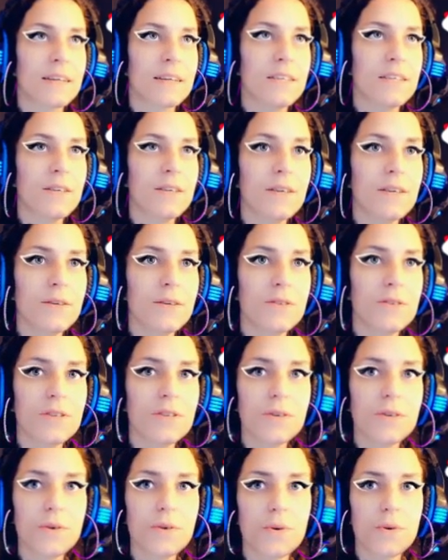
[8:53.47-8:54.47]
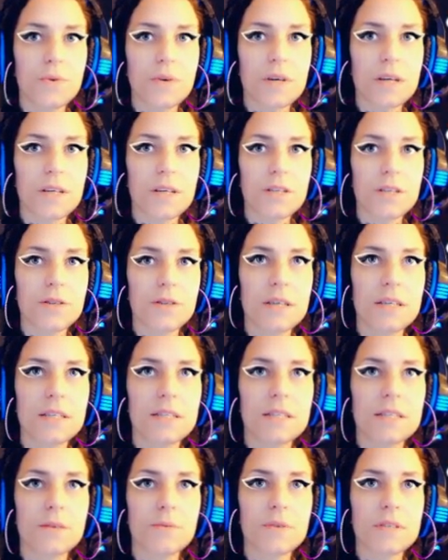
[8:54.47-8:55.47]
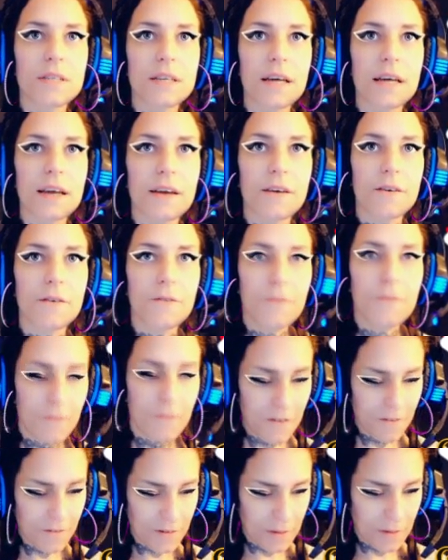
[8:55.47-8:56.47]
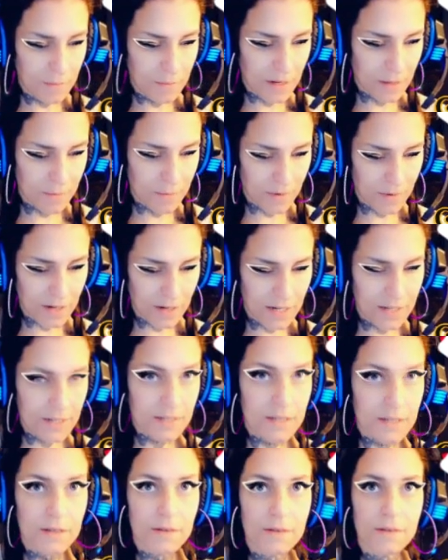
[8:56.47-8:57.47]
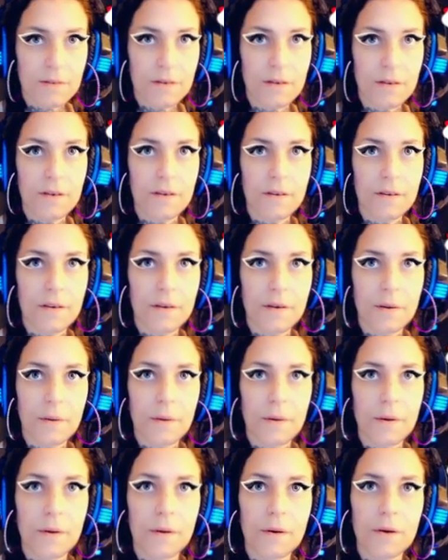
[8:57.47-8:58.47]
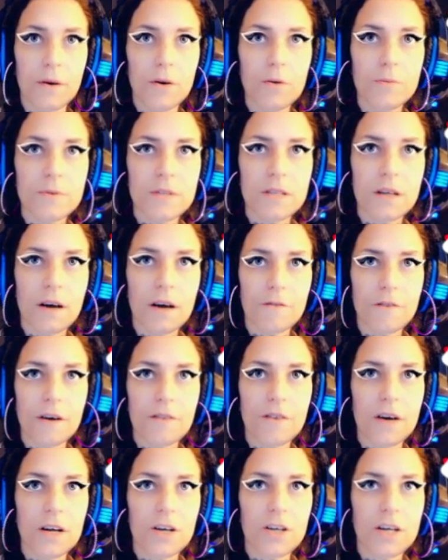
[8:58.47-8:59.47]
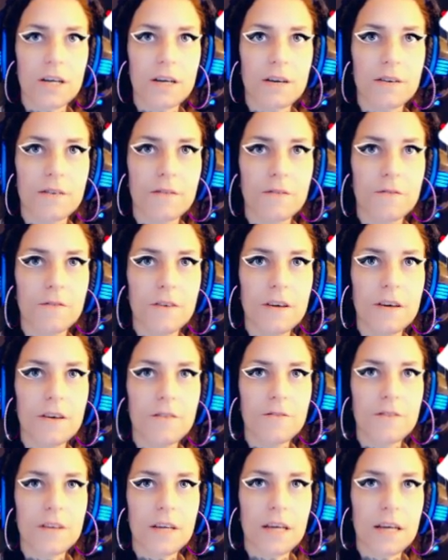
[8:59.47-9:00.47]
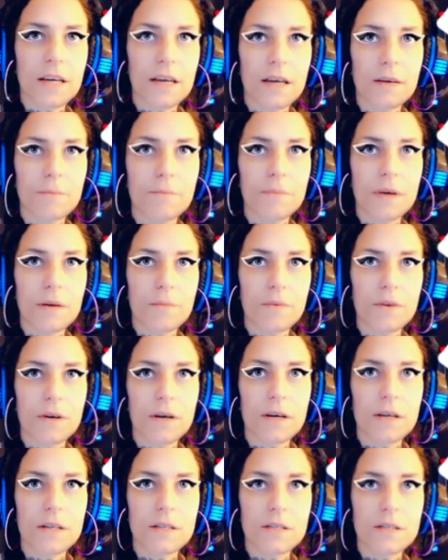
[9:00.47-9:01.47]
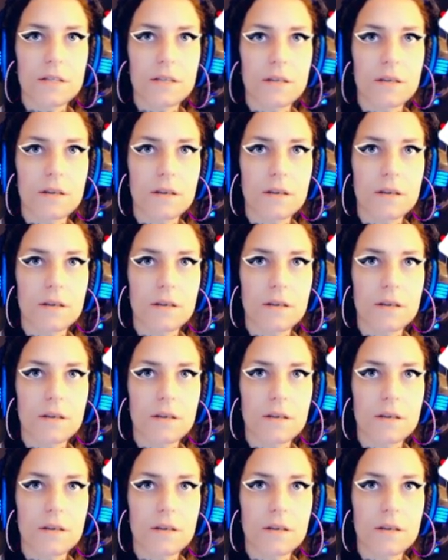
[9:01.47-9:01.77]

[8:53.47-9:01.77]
We're gonna do this. It was like 50 big blinds. Oops, not 500. 50 big blinds.